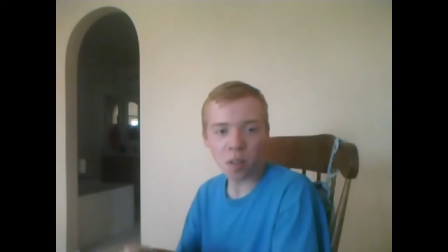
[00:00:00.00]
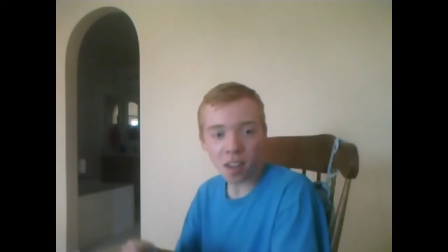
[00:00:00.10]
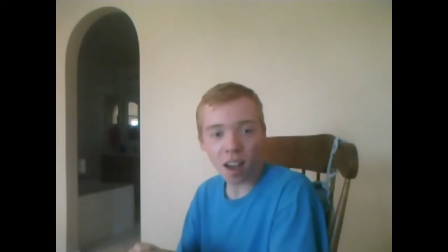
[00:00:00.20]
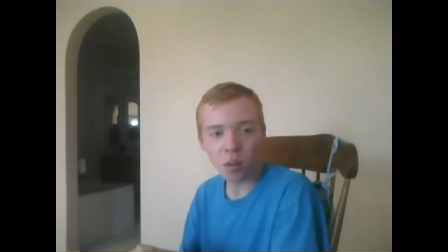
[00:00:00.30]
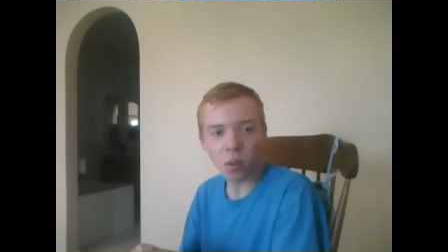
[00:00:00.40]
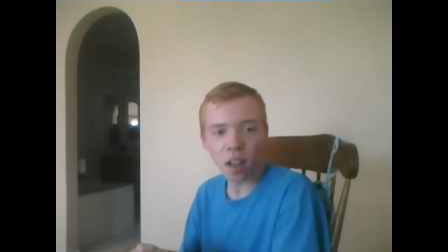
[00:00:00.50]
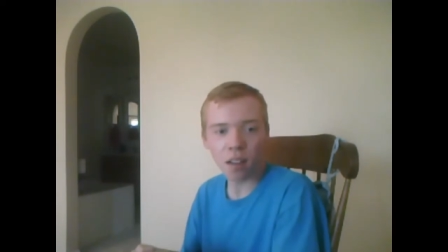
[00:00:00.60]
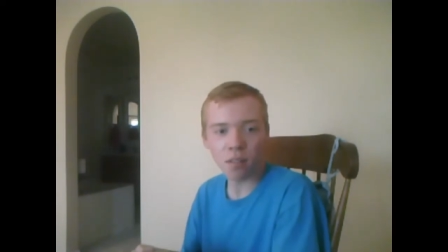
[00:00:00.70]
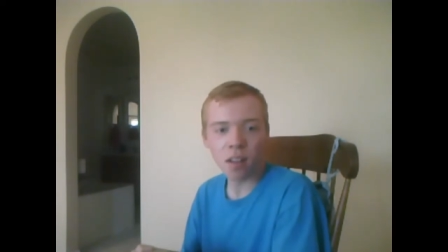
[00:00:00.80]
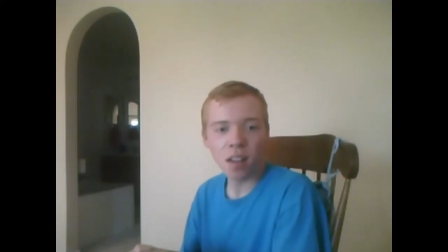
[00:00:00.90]
because God will
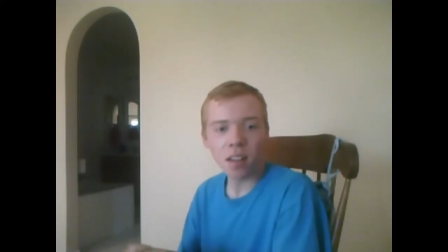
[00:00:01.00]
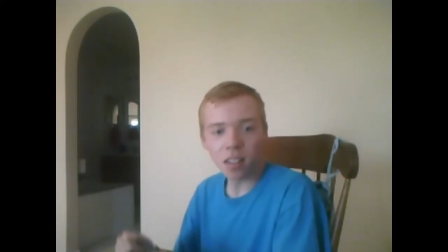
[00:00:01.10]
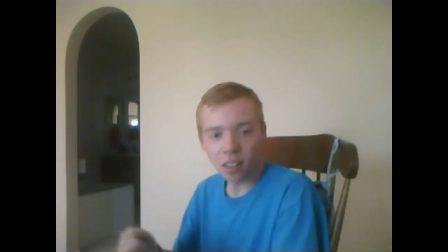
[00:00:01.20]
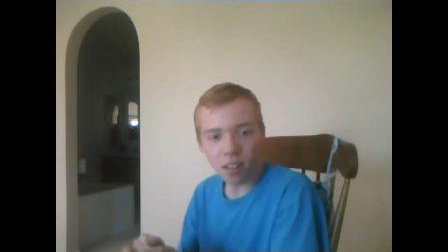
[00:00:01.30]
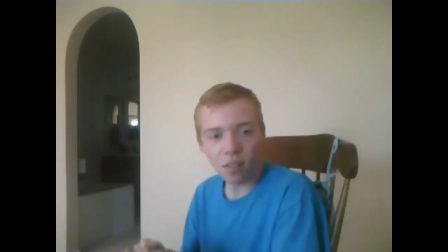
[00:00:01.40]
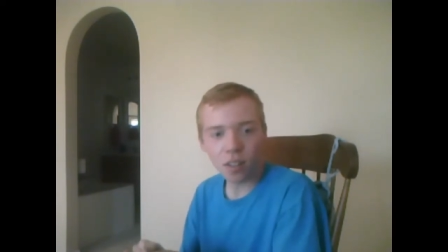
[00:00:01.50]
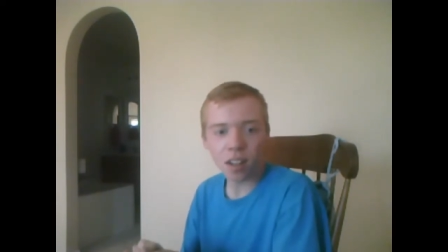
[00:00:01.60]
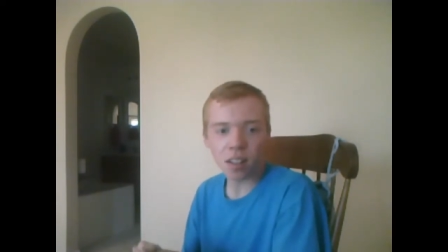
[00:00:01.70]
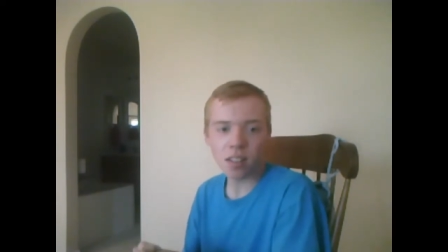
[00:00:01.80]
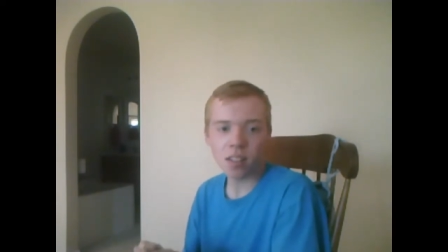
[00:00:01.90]
have delivered
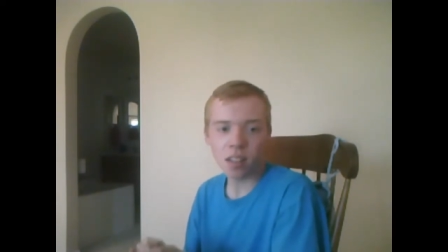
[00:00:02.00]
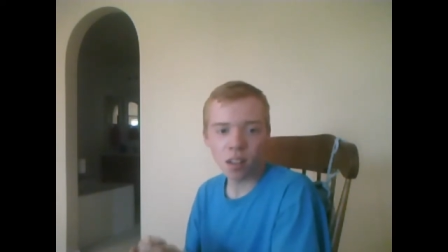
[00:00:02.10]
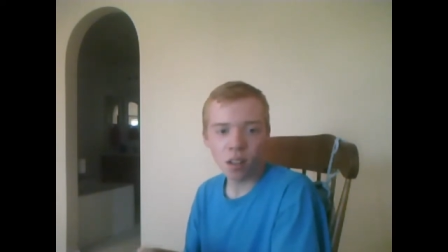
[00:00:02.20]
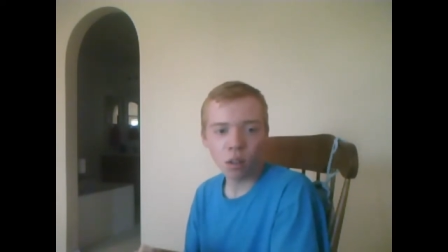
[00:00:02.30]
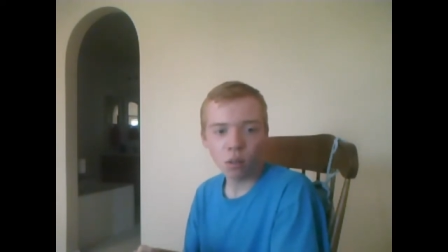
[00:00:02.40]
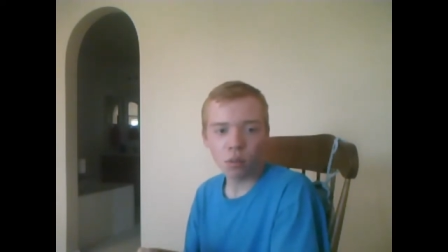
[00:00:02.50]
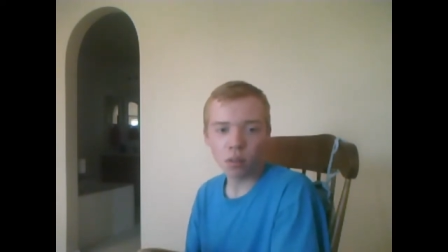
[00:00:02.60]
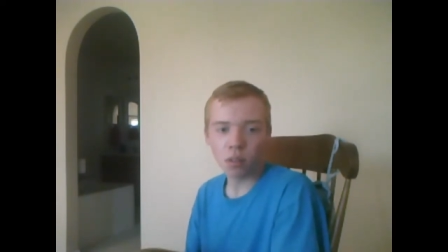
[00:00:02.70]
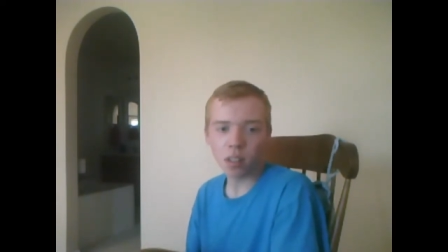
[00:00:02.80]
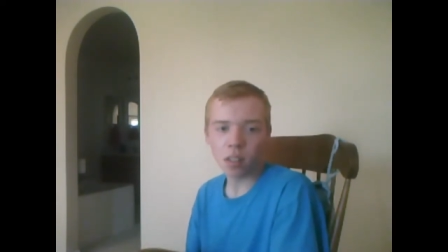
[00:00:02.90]
us
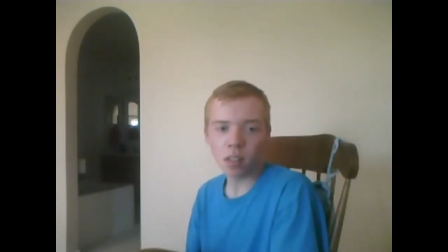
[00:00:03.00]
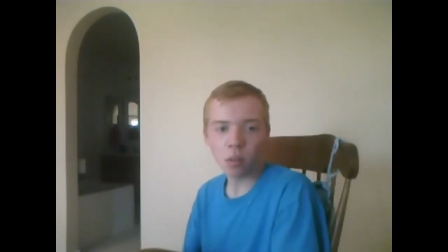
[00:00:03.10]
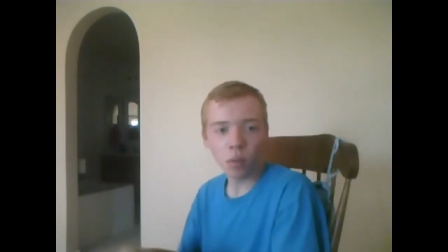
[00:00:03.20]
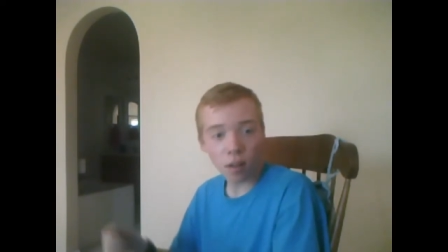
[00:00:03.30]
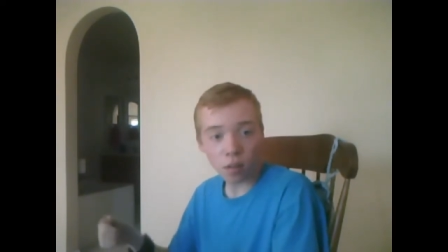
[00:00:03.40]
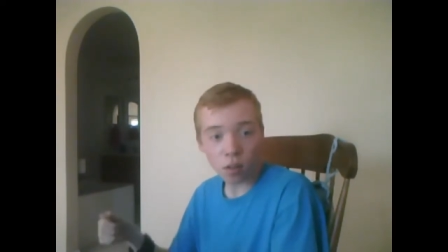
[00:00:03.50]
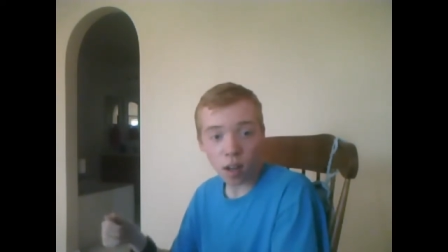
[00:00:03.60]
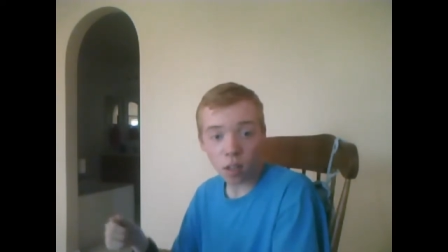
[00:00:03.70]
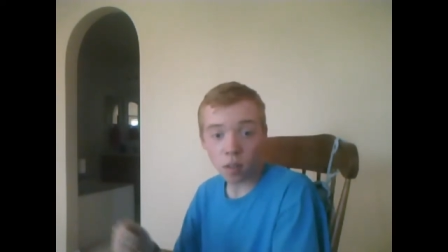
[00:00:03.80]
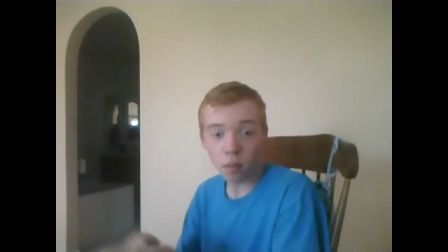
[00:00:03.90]
through these whatever
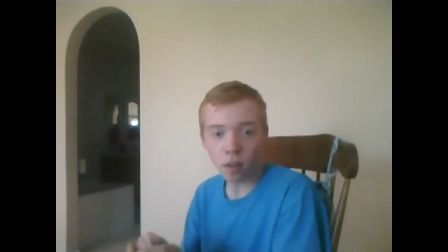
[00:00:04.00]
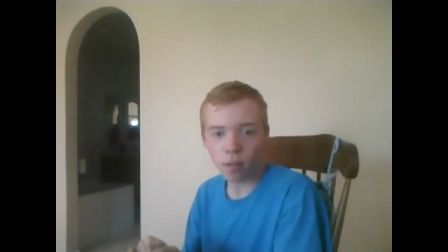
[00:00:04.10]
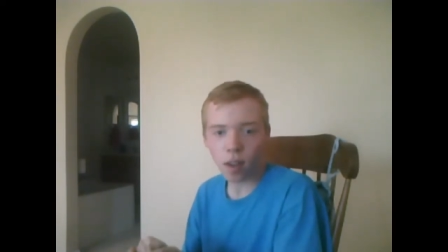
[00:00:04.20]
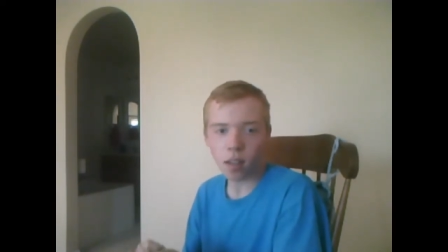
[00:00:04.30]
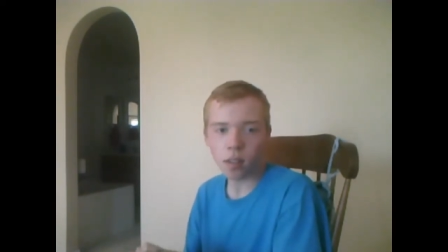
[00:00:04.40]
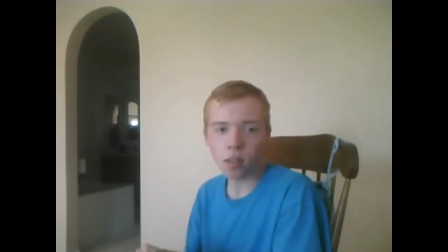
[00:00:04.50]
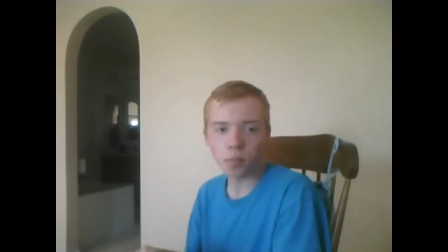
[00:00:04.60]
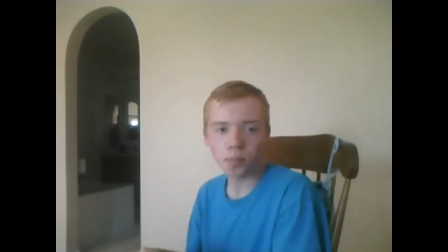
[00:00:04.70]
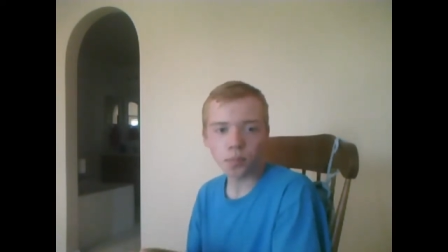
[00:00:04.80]
trials we may face.